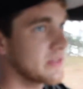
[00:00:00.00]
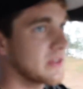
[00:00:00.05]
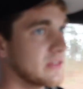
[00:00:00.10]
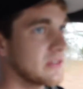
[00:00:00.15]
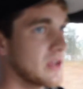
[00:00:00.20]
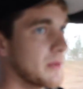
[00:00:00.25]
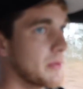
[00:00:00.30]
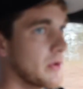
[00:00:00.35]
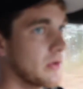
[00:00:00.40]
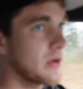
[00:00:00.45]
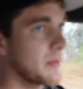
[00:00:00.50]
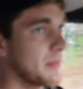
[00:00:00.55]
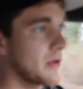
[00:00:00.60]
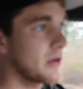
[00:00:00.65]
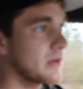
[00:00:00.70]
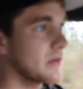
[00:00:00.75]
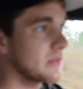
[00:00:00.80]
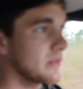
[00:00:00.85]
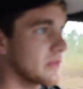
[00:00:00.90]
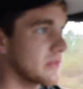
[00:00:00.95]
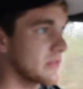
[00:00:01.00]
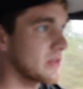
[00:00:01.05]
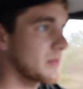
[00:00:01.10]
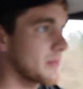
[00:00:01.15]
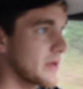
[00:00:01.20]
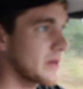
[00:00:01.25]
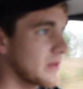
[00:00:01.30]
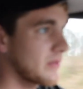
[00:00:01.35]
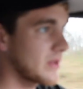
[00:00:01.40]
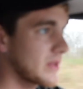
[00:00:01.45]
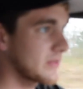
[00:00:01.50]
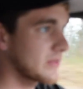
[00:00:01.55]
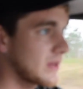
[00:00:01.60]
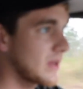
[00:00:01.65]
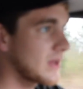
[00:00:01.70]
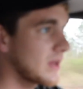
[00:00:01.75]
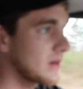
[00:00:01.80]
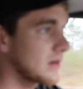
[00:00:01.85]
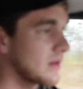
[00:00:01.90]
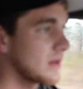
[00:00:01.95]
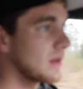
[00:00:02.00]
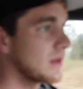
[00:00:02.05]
CJ Pony Parts, or somebody like that.